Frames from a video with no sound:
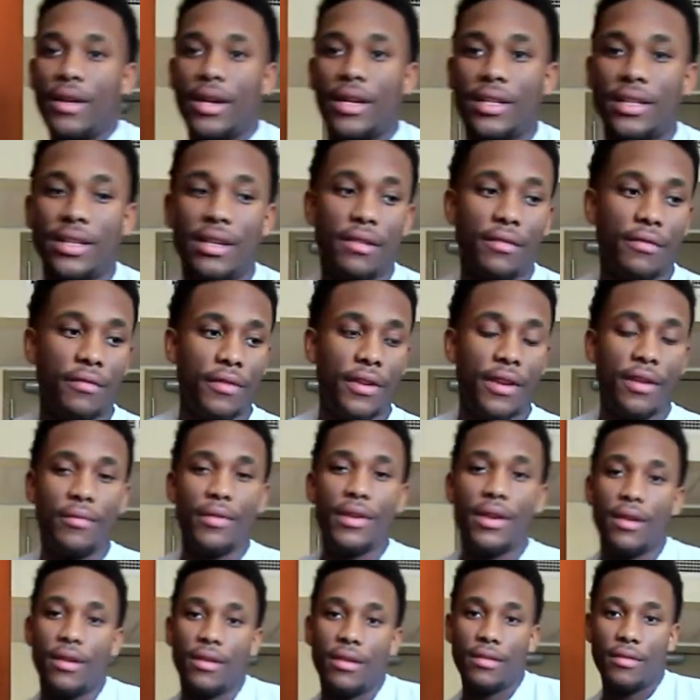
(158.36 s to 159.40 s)
you fit. we
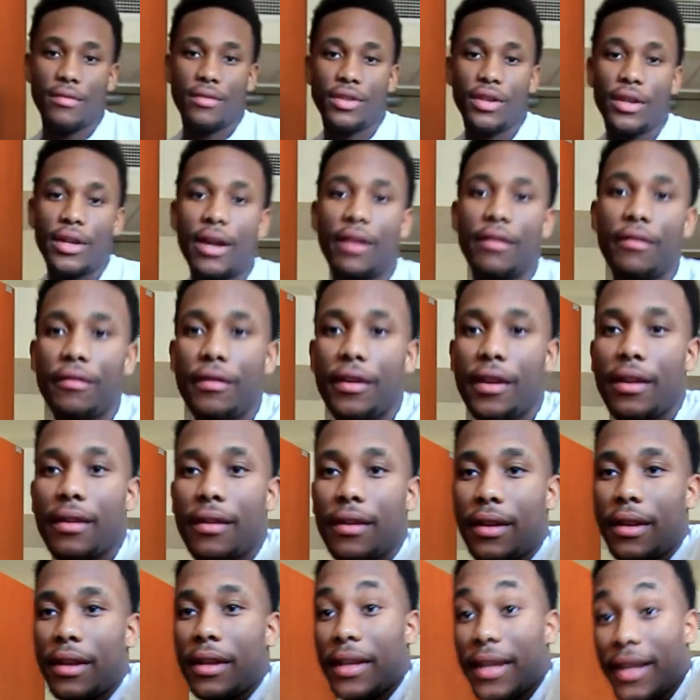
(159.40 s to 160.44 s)
gonna show y'all fit.
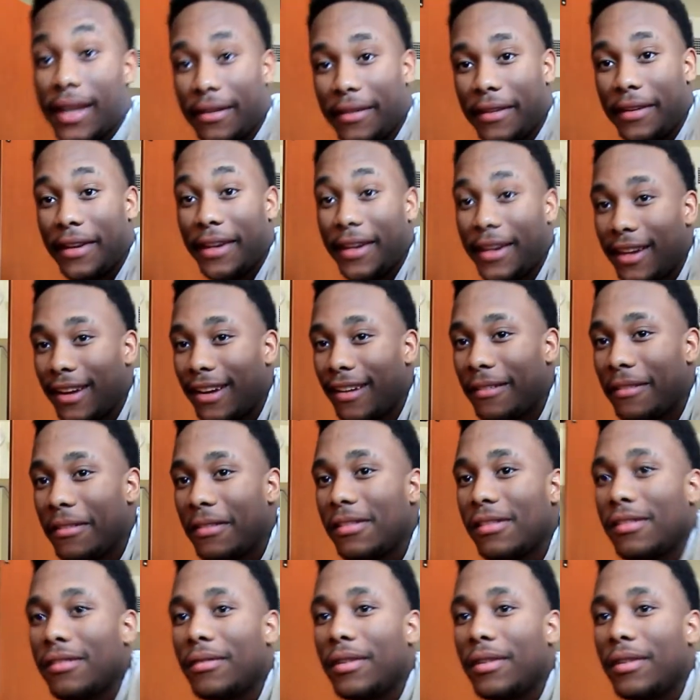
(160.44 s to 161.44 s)
And yeah, move